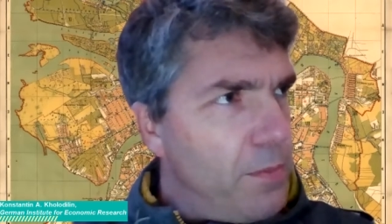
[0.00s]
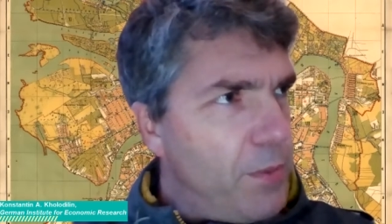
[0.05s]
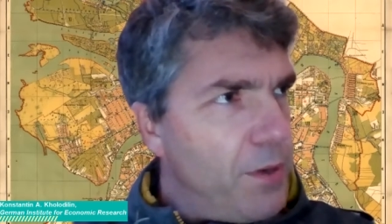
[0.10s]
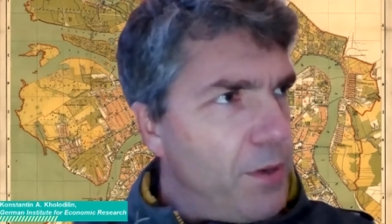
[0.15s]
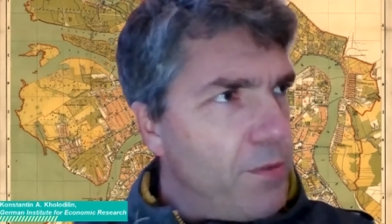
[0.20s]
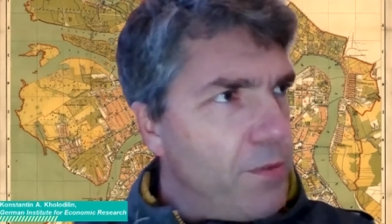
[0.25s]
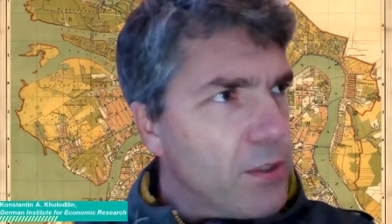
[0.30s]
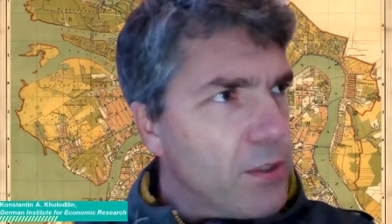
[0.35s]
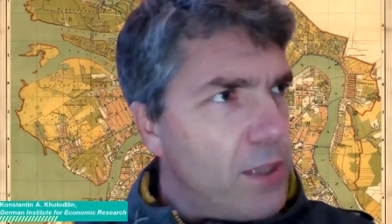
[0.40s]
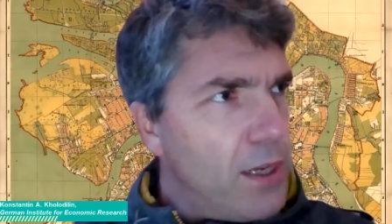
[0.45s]

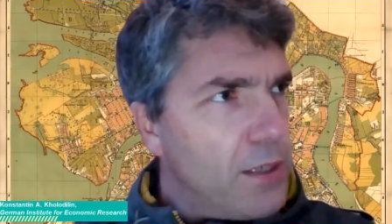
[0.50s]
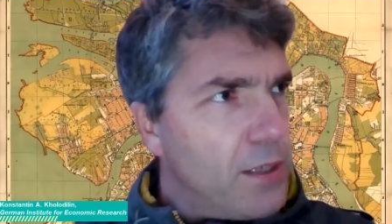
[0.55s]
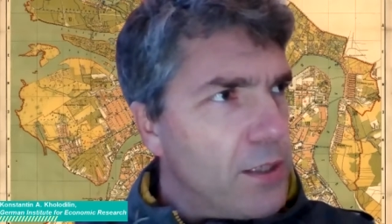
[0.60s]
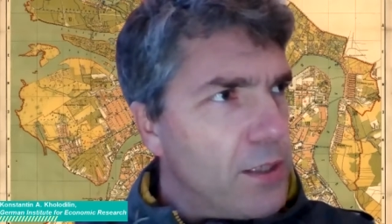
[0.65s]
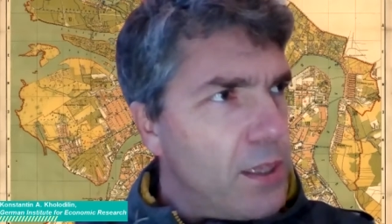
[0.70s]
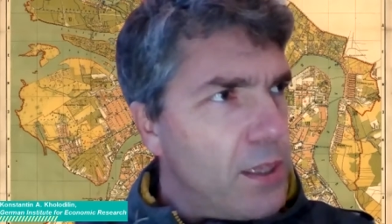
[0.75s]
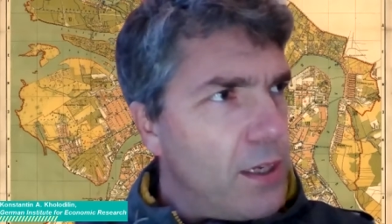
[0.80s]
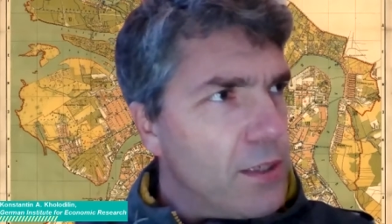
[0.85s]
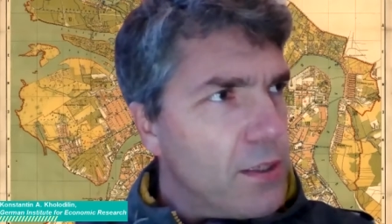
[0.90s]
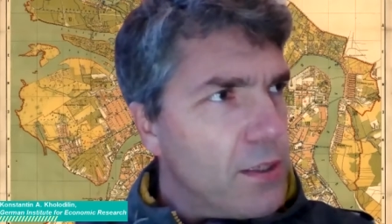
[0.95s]
previous
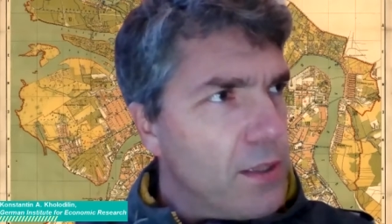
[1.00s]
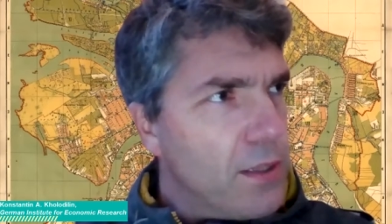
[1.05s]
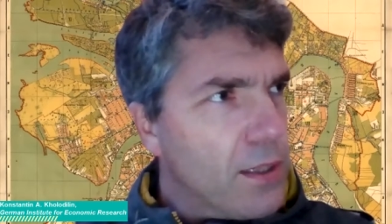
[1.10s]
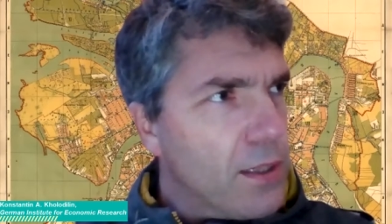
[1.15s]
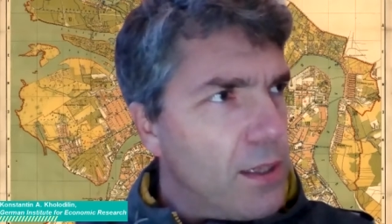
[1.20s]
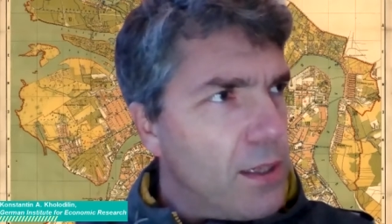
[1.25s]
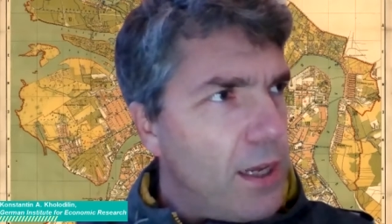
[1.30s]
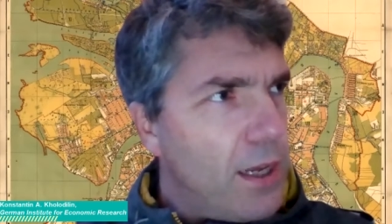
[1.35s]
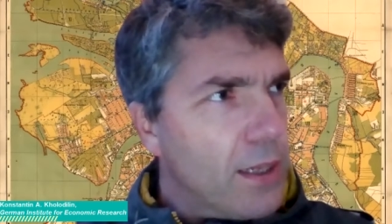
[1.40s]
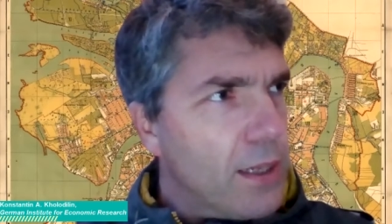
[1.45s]
legislation
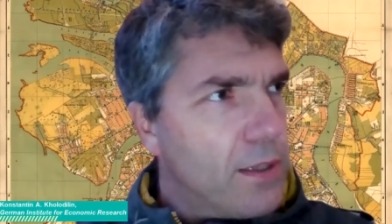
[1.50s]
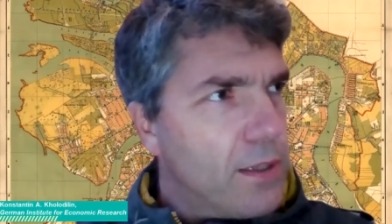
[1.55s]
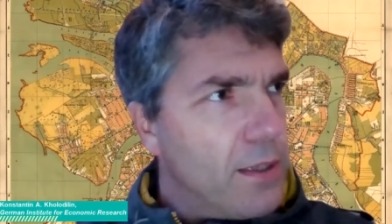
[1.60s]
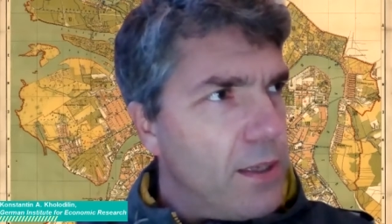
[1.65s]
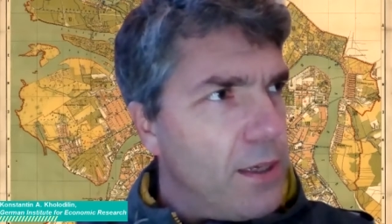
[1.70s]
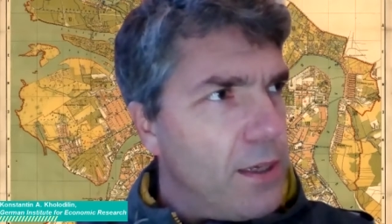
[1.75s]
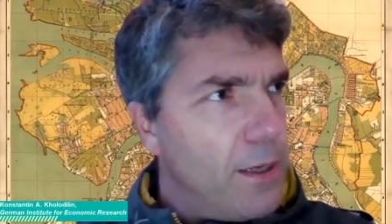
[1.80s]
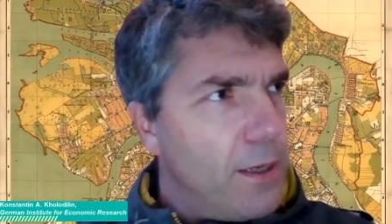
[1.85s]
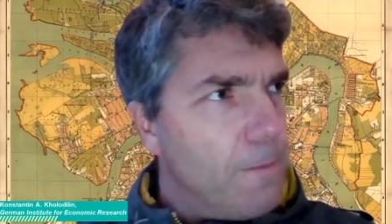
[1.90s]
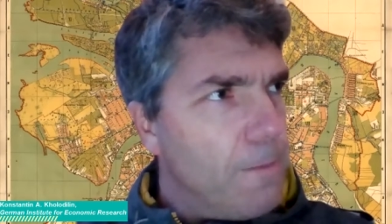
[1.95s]
that led
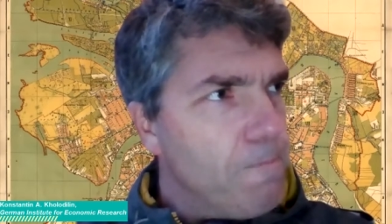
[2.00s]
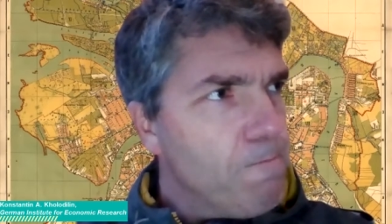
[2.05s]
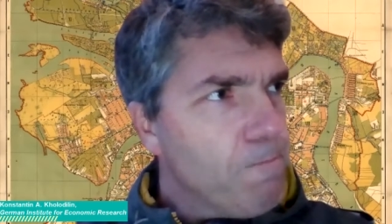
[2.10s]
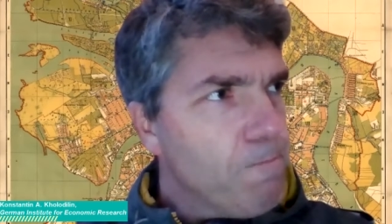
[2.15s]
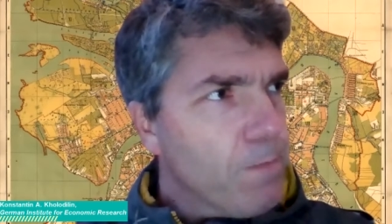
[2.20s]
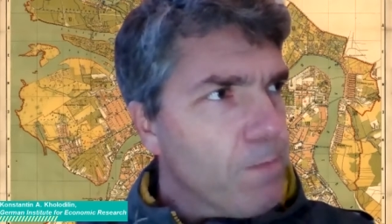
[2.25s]
the